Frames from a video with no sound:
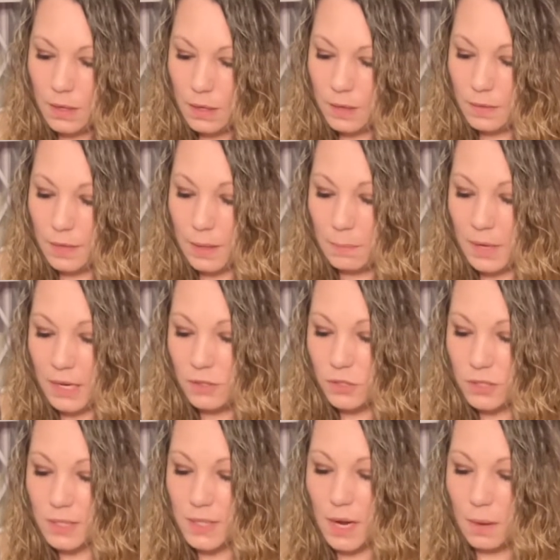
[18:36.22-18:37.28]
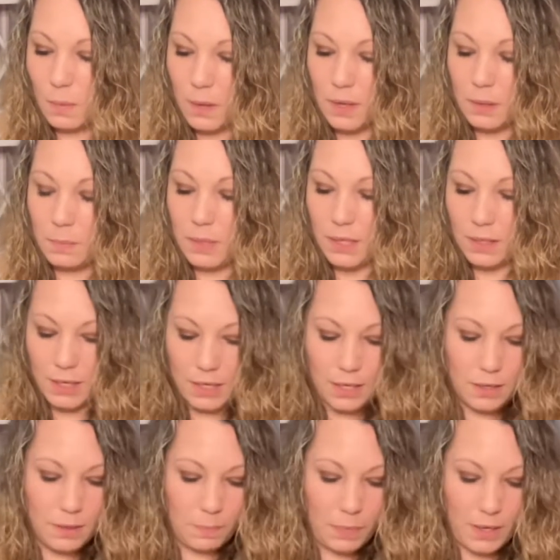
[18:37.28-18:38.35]
They may just not want to be like
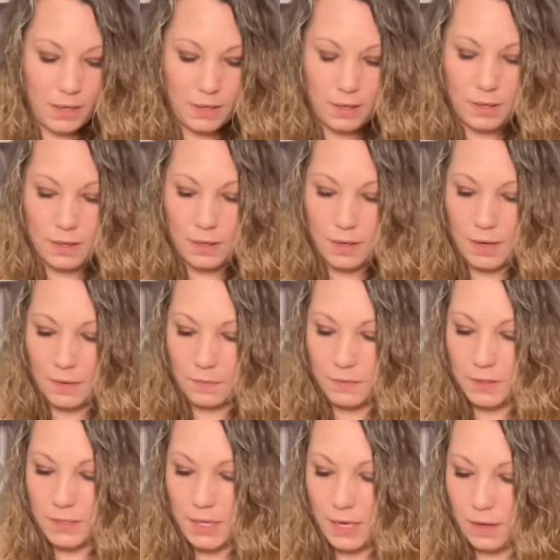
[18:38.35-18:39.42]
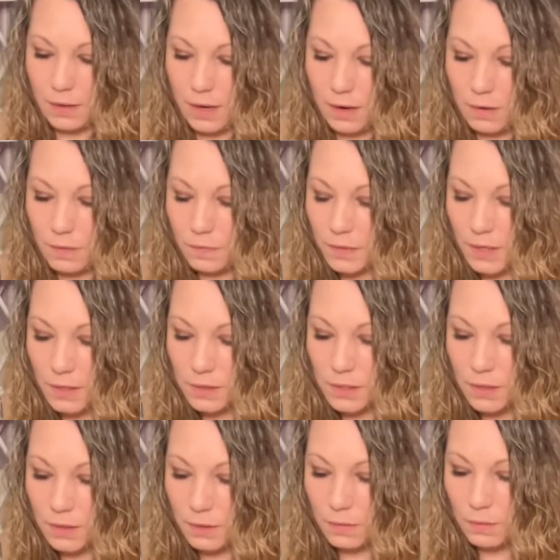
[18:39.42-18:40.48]
independent and have to take care of things
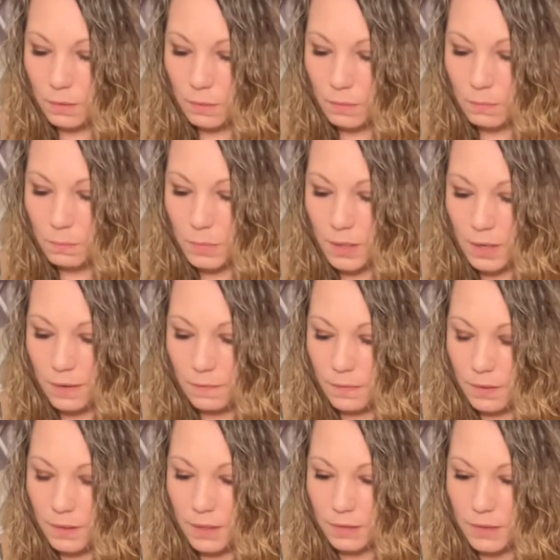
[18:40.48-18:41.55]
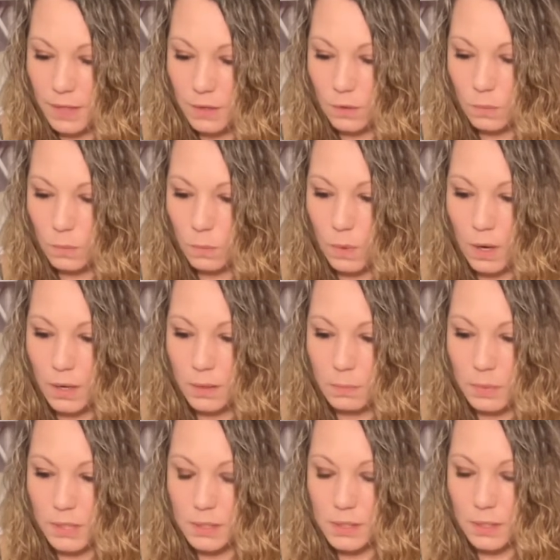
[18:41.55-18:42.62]
on their own, but I feel like they don't want to
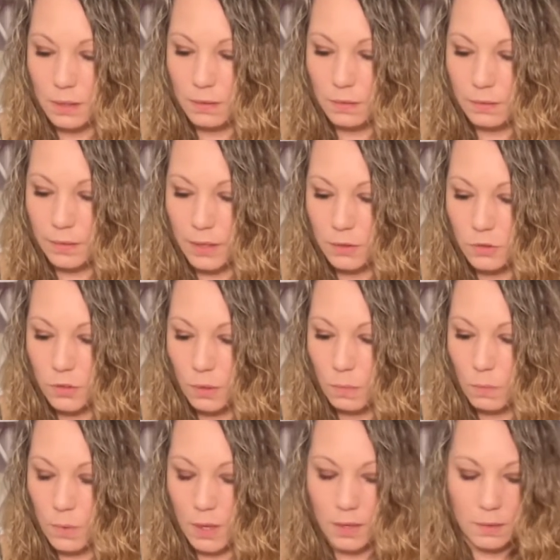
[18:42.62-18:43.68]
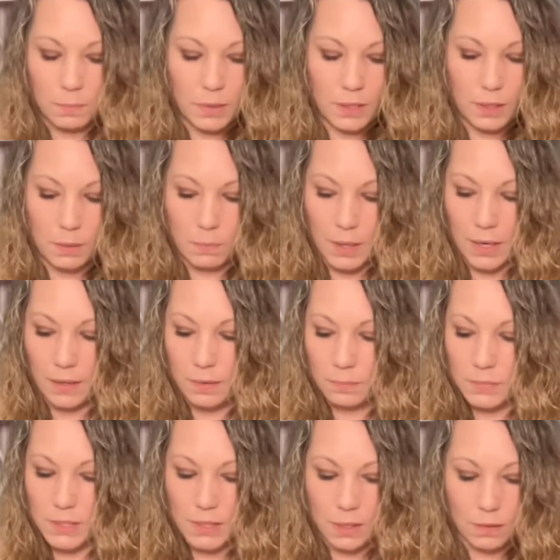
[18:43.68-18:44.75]
be single. They don't want to be by
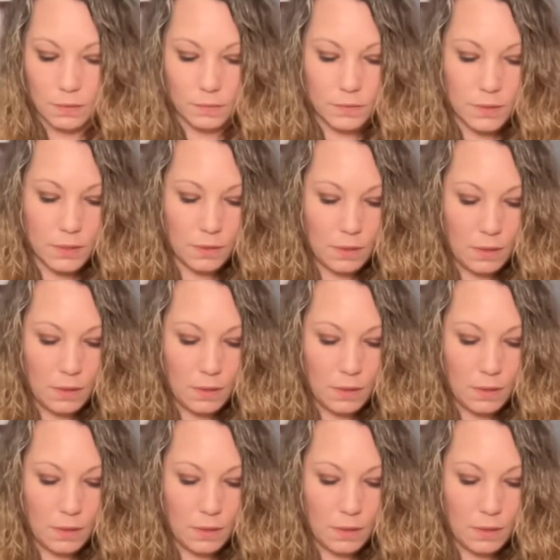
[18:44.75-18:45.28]
themselves.